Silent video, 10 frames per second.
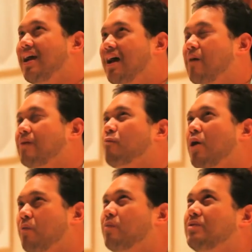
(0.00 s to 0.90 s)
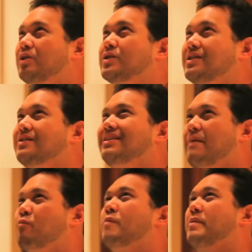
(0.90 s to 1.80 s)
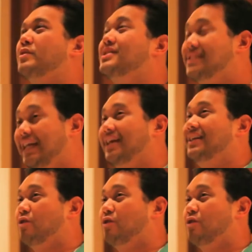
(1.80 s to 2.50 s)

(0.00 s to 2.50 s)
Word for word: uh, more to, to, that more people see